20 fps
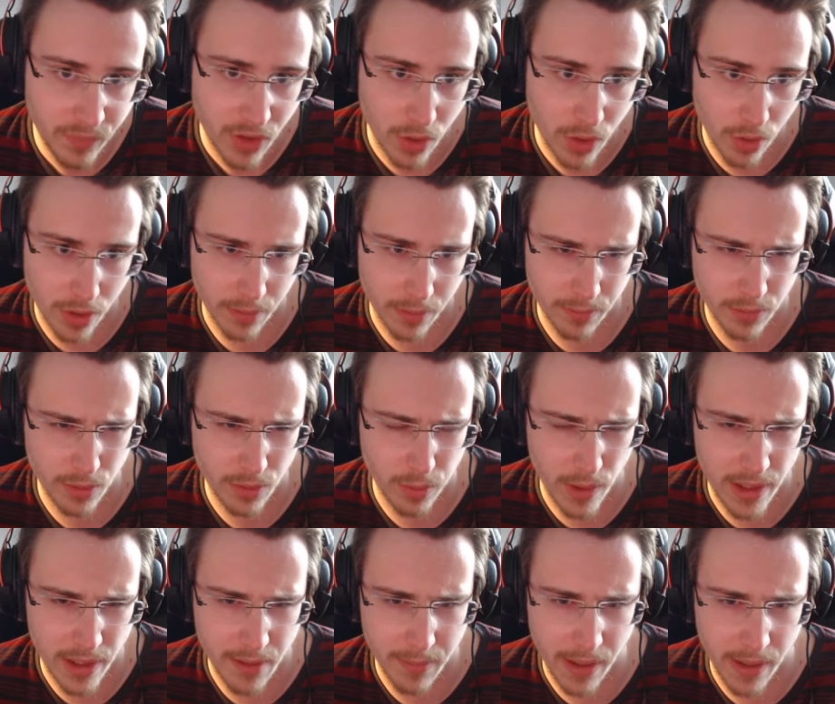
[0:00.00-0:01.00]
or
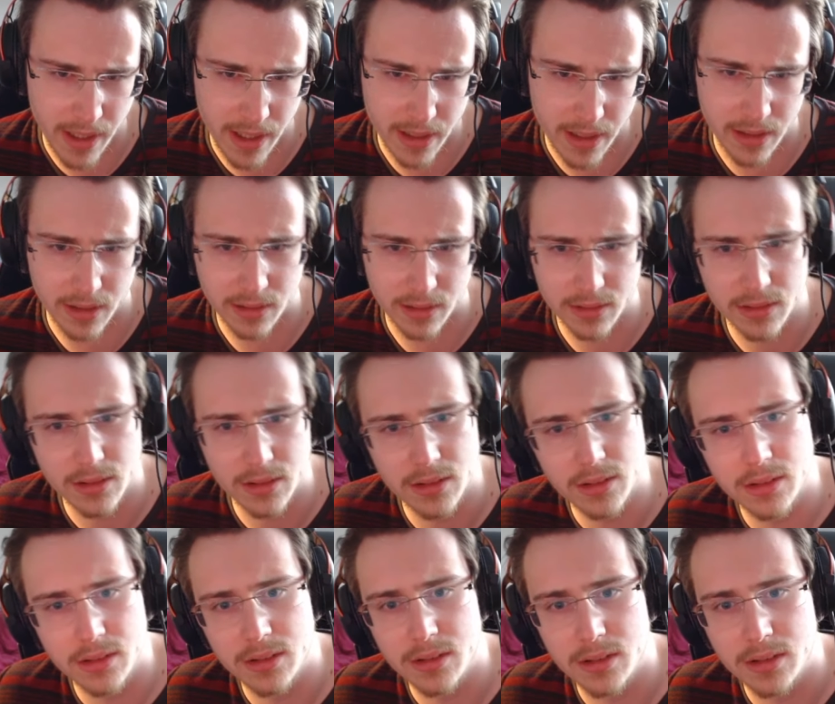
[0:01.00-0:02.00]
20 by,
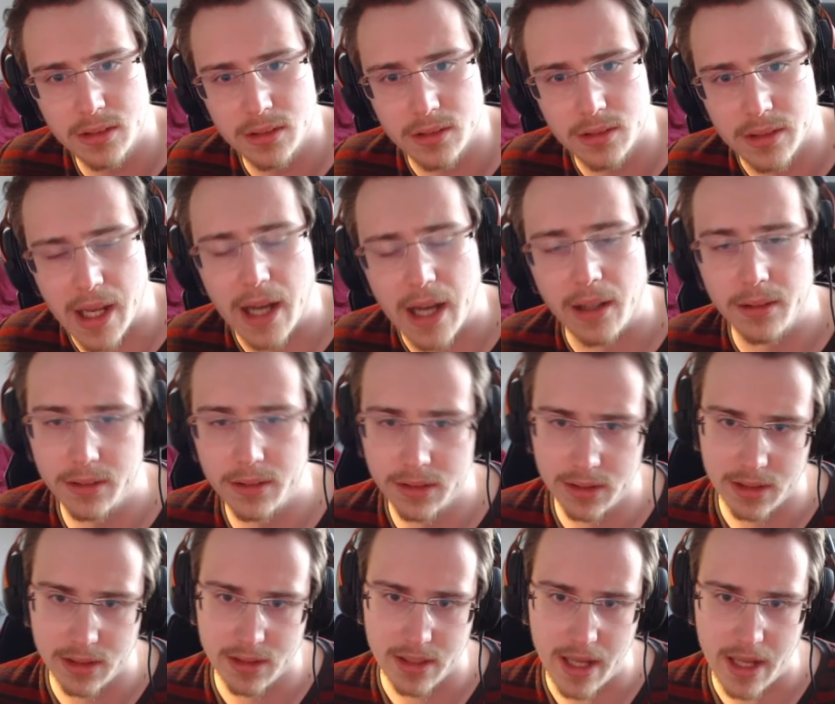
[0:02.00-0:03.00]
yeah,
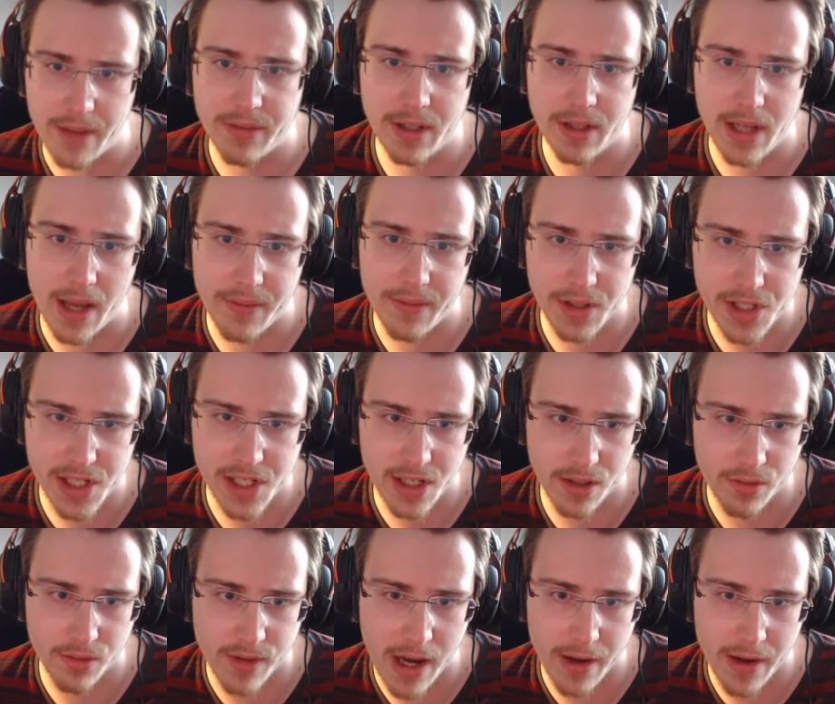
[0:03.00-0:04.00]
every every
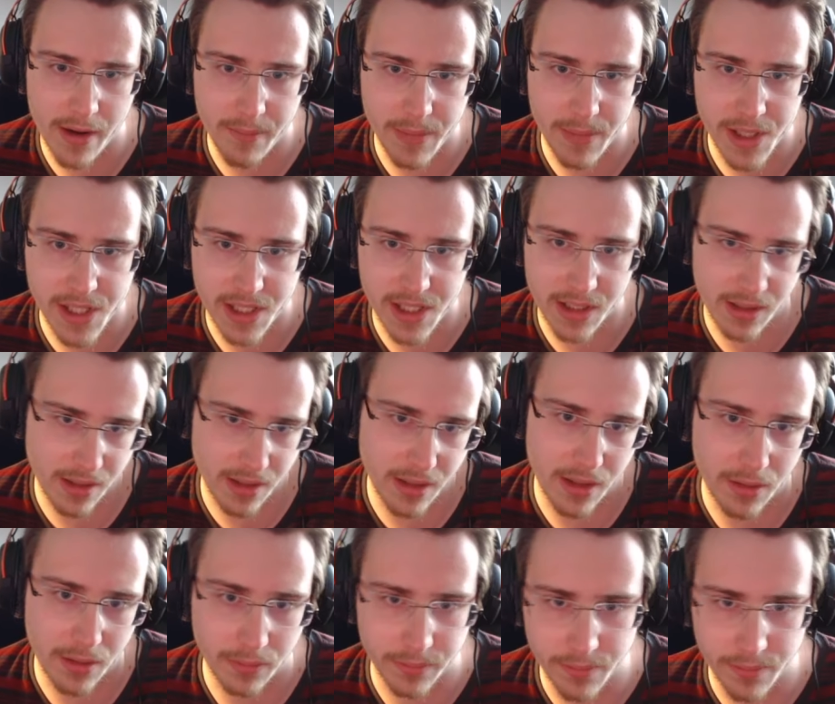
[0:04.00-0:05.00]
single round I'm missing. You
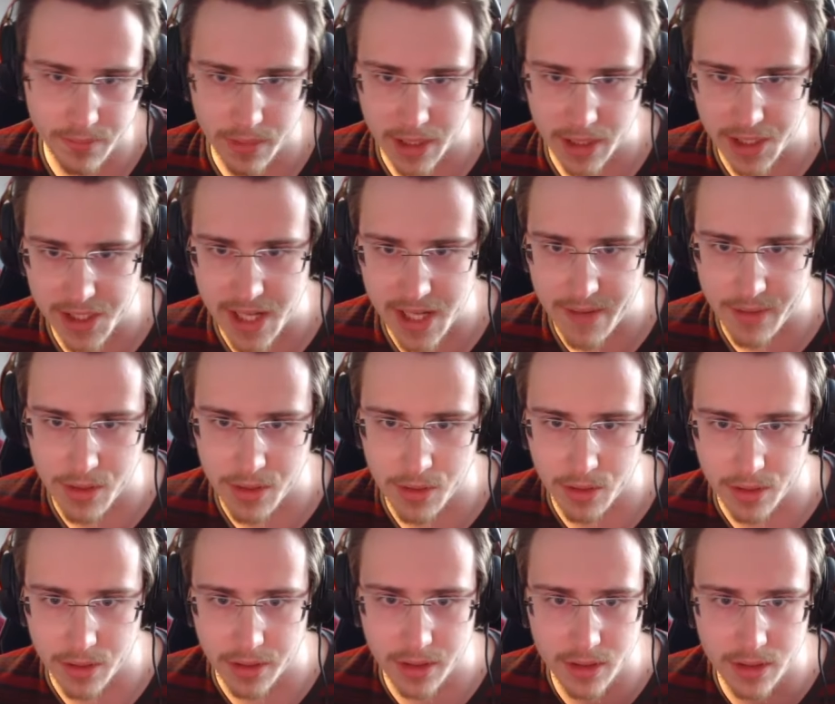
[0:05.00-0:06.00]
know, like seven
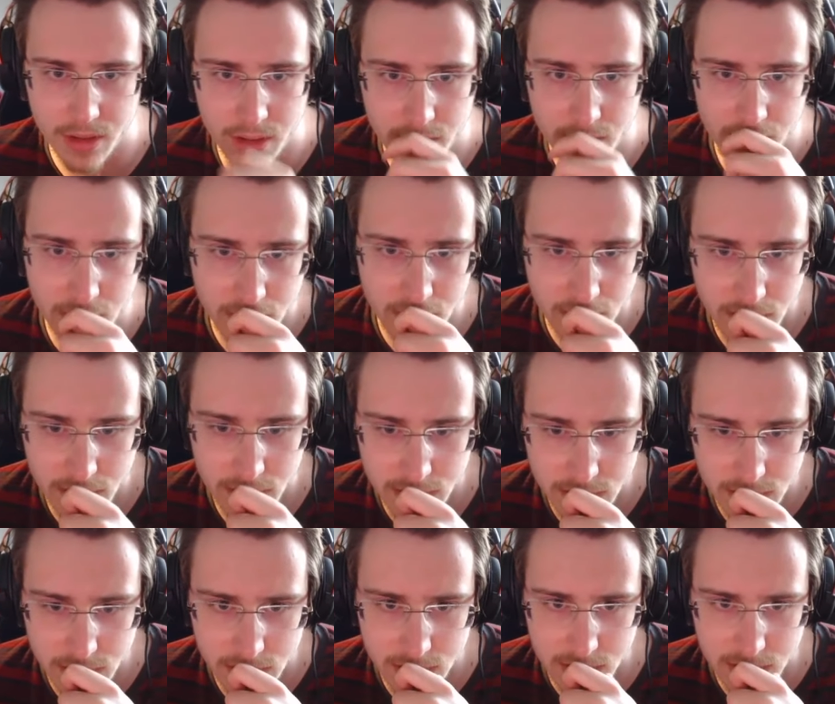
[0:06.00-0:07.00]
gold.
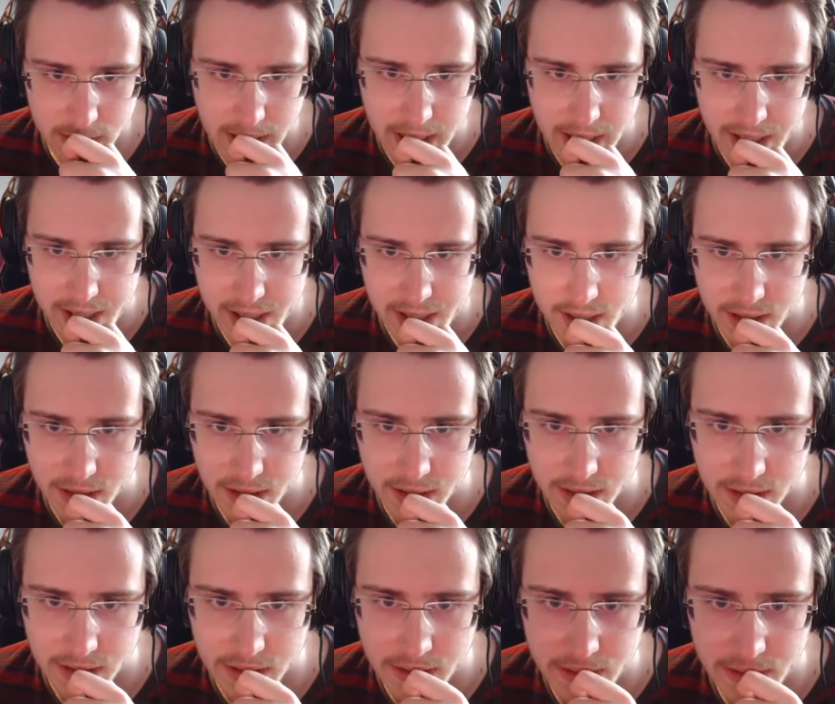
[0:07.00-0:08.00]
That is not
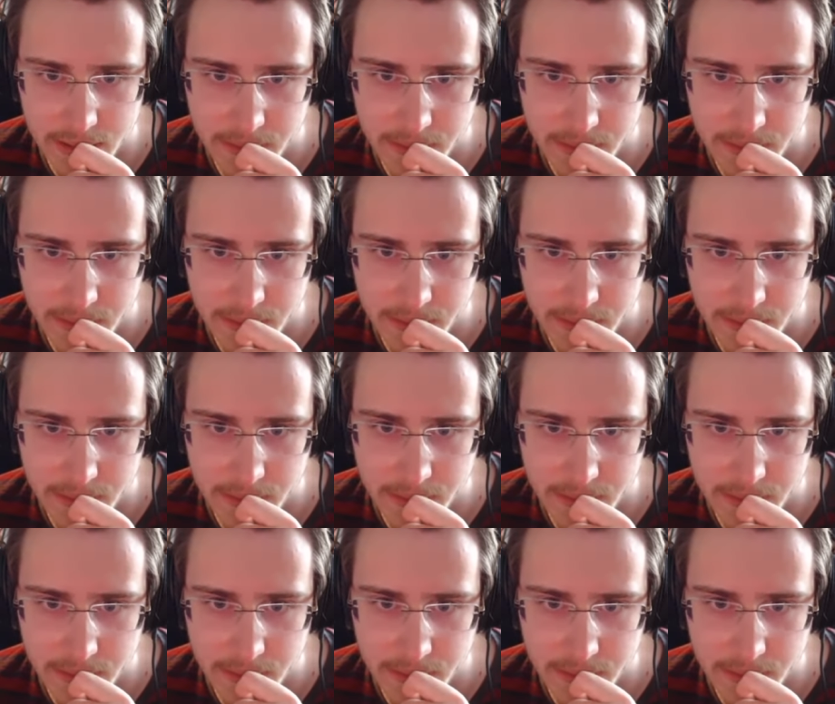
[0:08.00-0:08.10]
good.